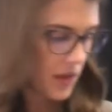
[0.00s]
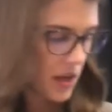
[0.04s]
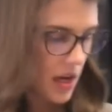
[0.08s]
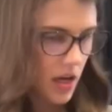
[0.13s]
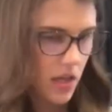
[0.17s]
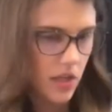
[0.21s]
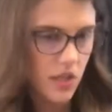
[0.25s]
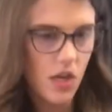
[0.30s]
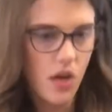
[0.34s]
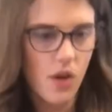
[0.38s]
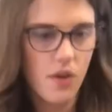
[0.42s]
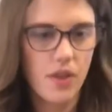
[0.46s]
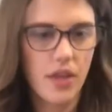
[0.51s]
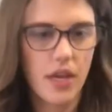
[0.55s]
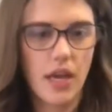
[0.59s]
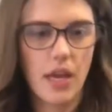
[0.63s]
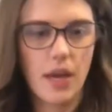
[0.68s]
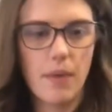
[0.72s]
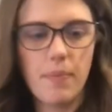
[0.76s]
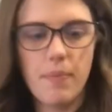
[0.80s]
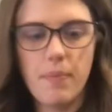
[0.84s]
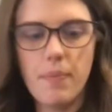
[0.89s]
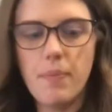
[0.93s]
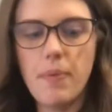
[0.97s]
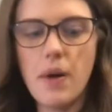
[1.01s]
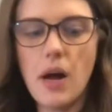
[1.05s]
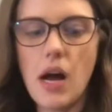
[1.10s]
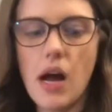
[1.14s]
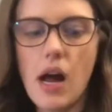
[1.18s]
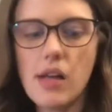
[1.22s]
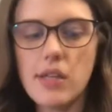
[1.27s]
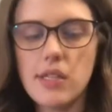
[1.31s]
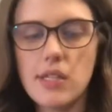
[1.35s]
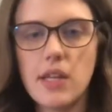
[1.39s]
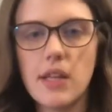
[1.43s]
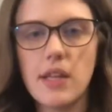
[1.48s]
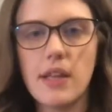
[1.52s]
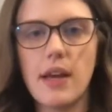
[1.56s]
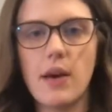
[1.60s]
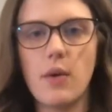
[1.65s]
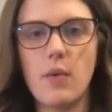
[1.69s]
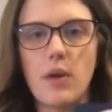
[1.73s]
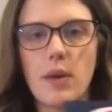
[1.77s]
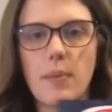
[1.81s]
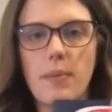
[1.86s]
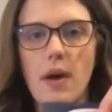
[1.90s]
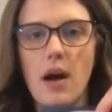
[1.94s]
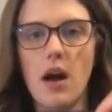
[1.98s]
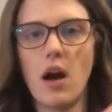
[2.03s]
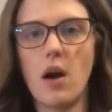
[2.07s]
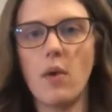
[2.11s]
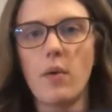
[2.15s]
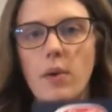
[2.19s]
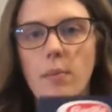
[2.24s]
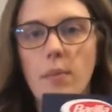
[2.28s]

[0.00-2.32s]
So the pasta that we bought